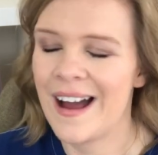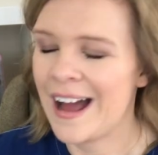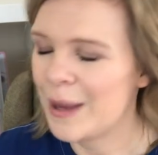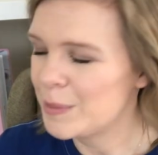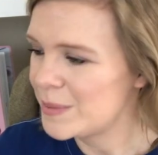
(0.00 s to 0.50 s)

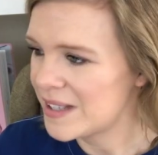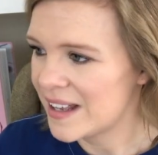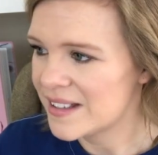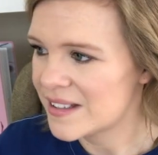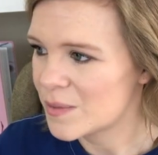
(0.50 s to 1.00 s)
I'm
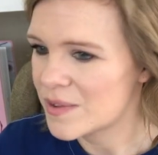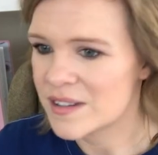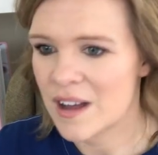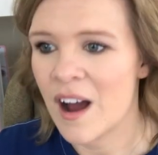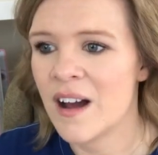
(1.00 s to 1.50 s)
obsessed with
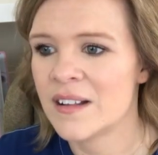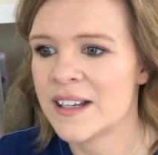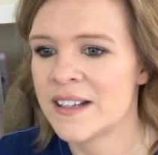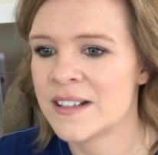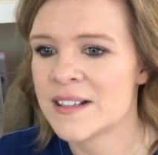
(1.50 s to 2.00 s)

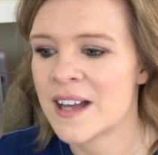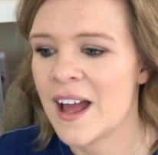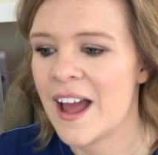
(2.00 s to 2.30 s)
Scotland